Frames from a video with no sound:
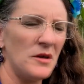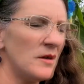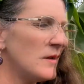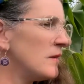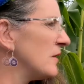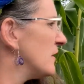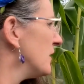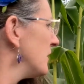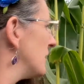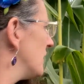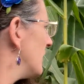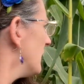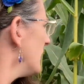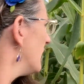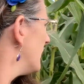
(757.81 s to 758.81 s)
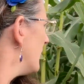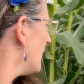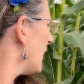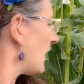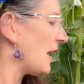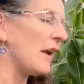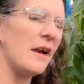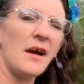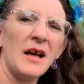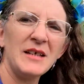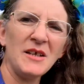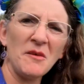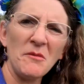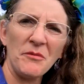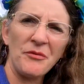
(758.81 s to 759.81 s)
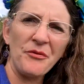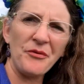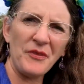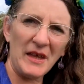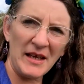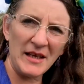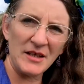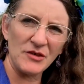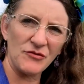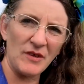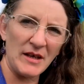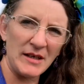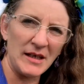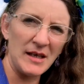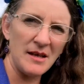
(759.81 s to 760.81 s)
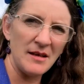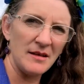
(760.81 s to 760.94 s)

I don't think it's ready,